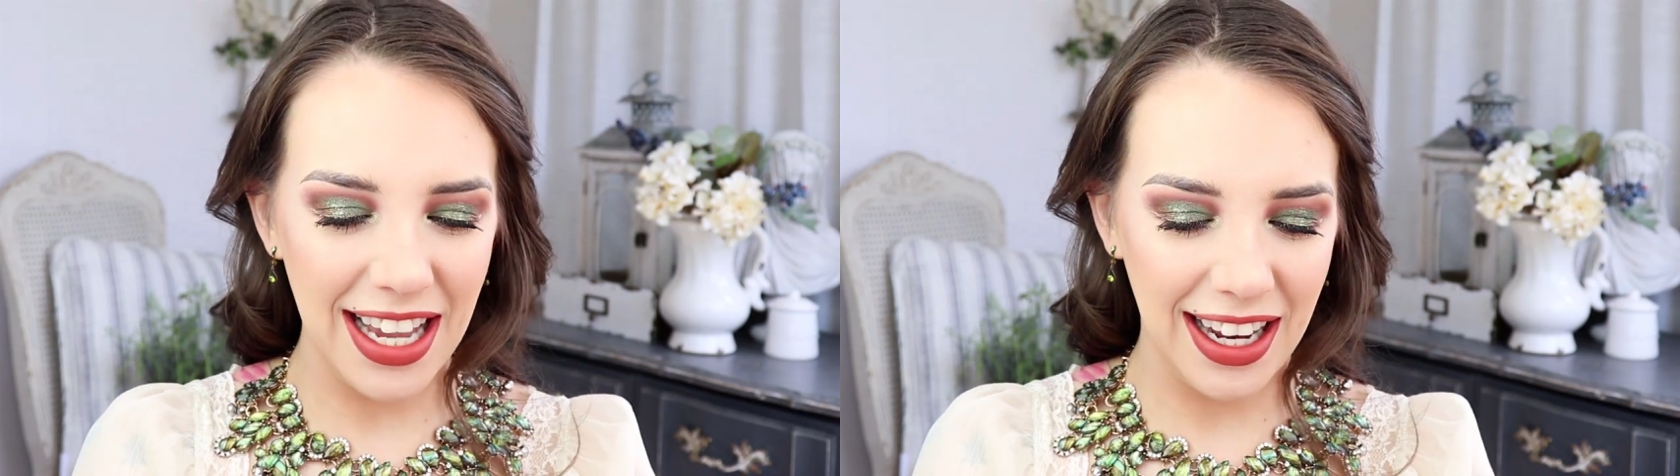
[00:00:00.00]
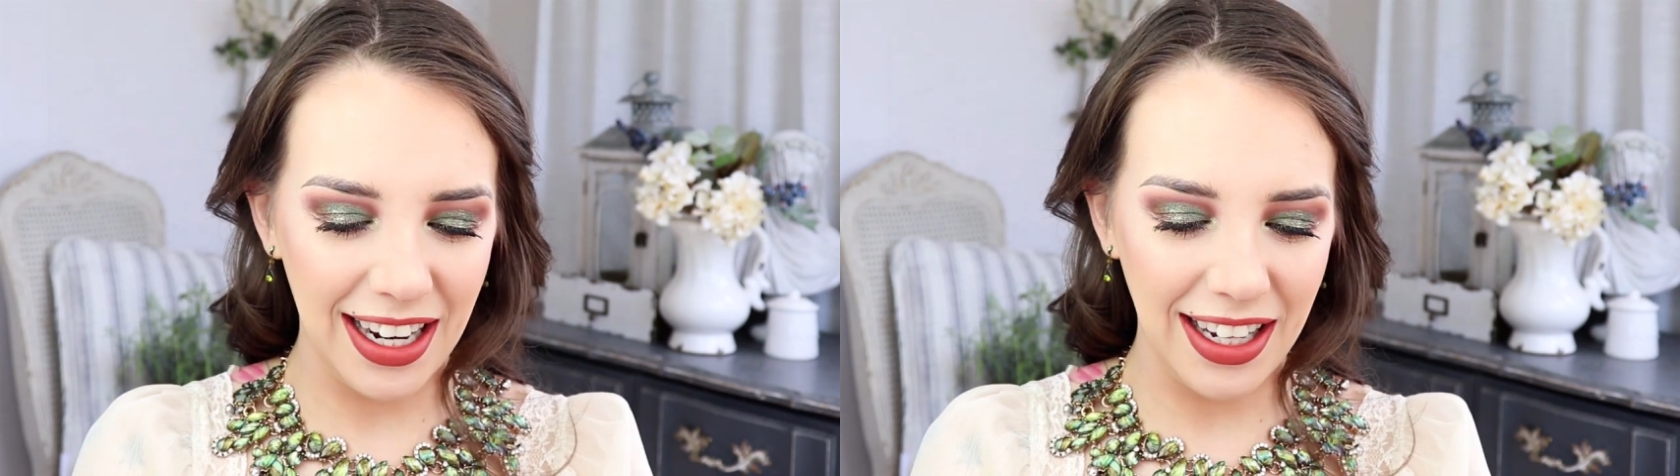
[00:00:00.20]

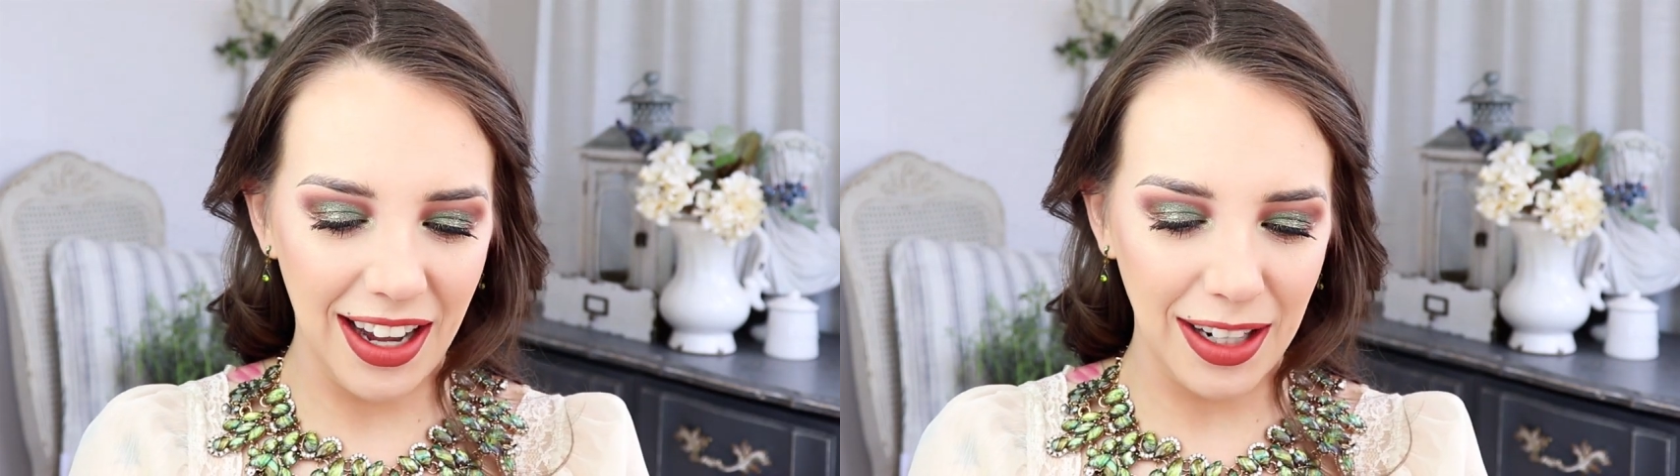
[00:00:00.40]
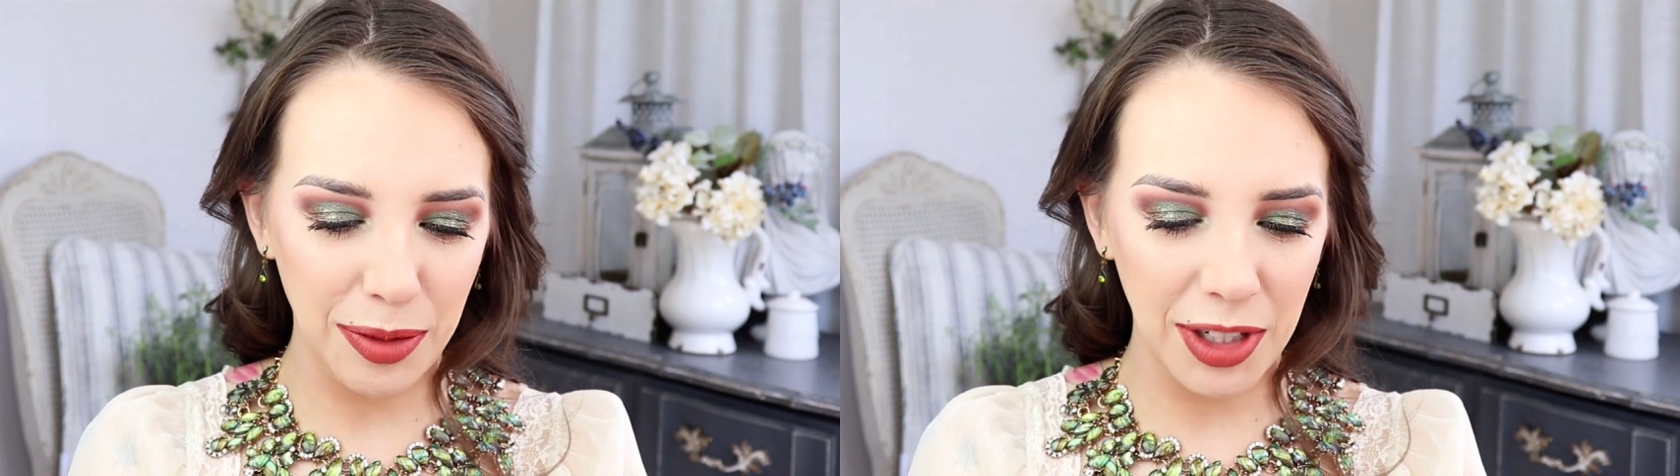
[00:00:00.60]
and I
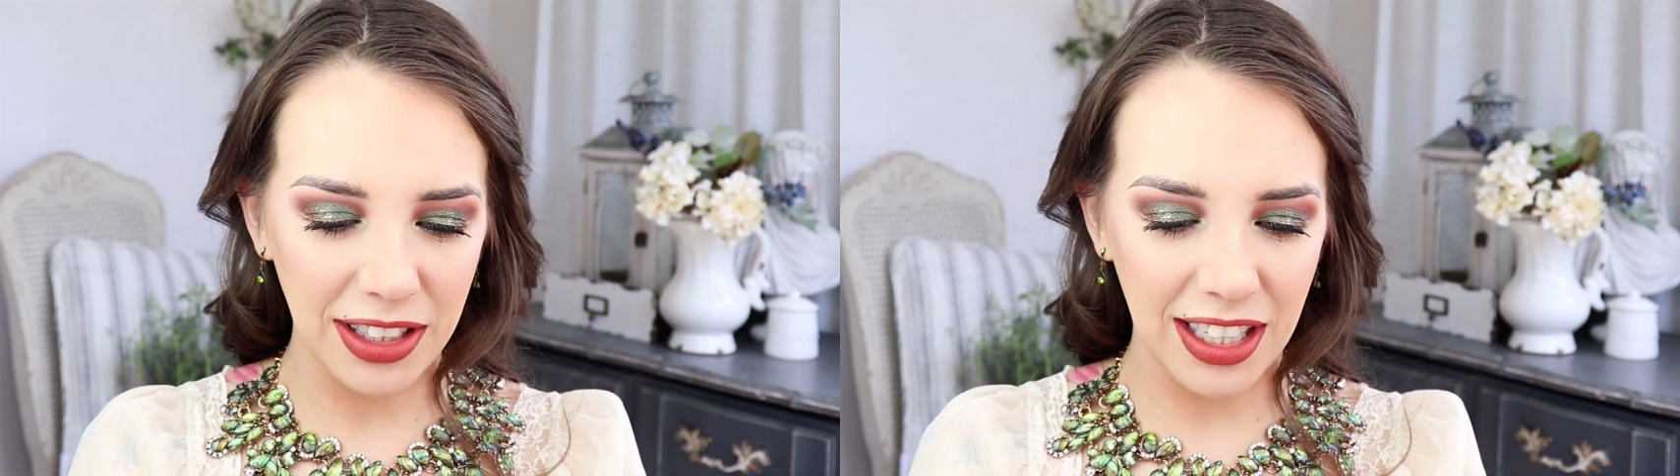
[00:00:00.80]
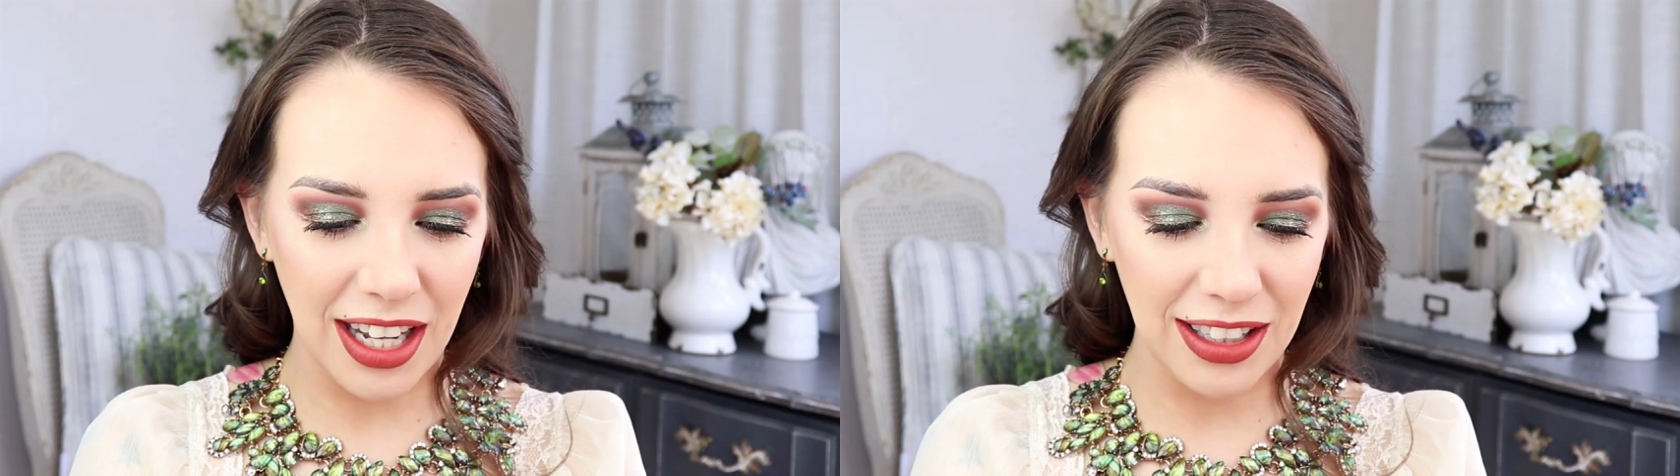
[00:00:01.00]
got them in
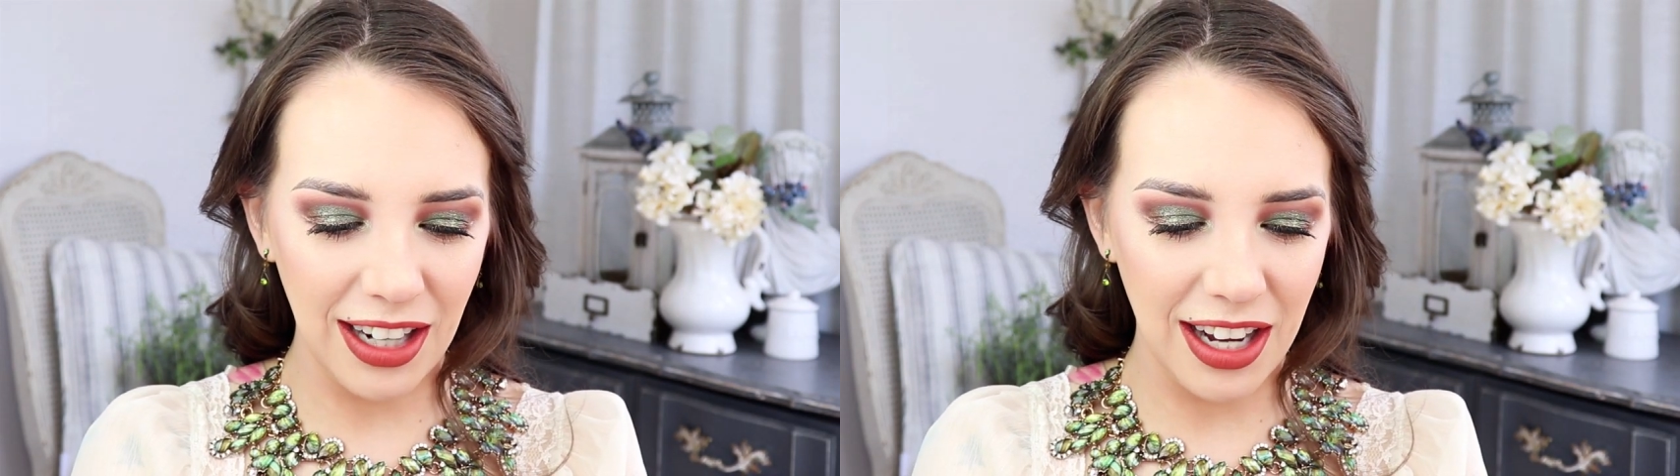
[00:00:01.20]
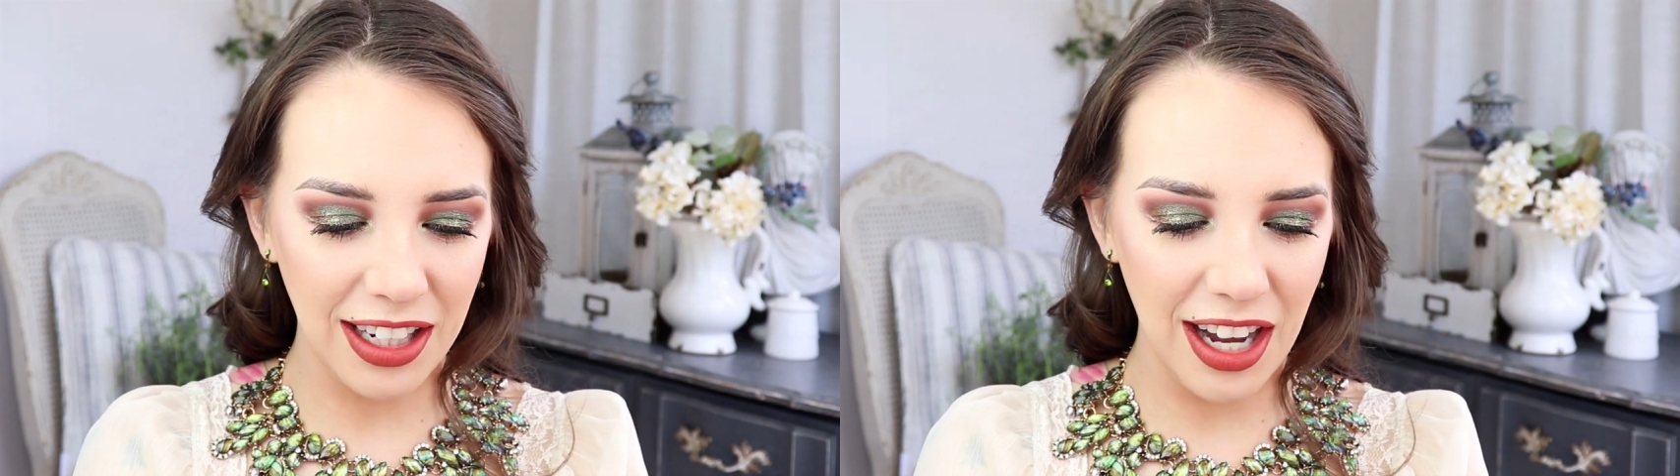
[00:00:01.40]
the
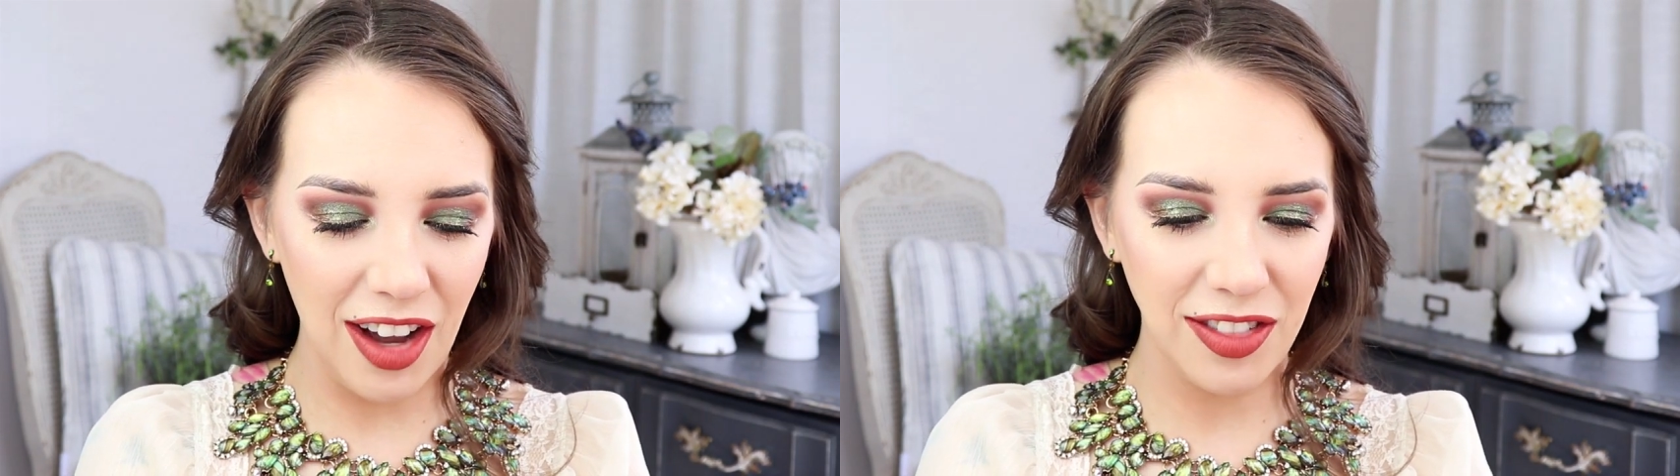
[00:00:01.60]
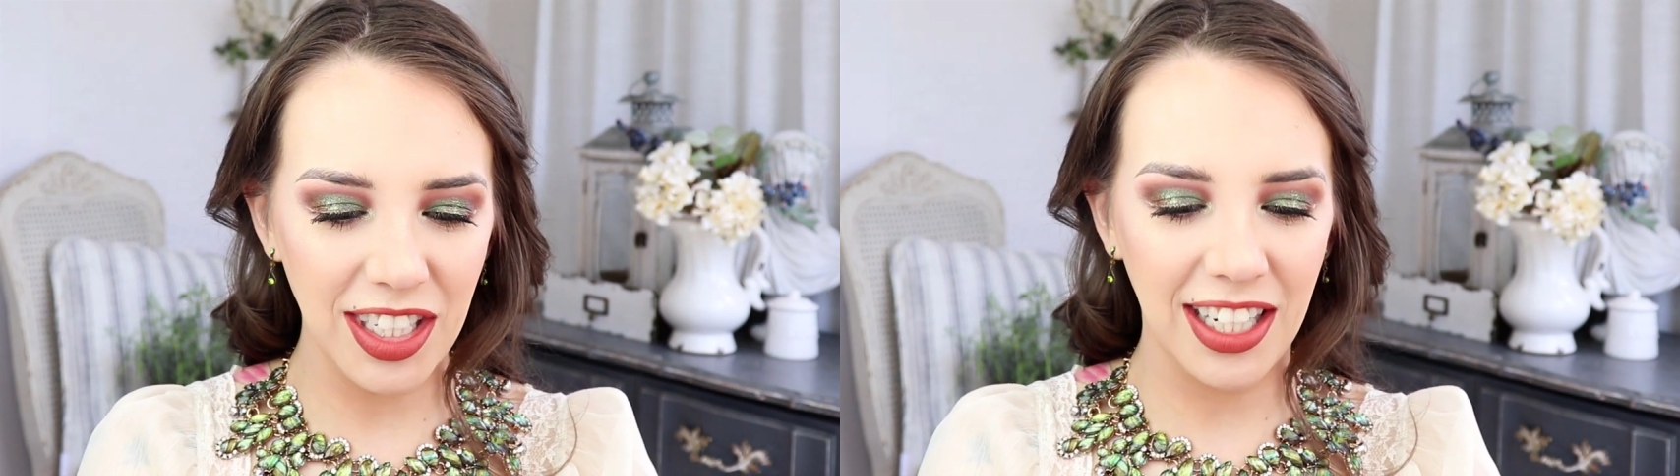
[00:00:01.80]
color Uncuffed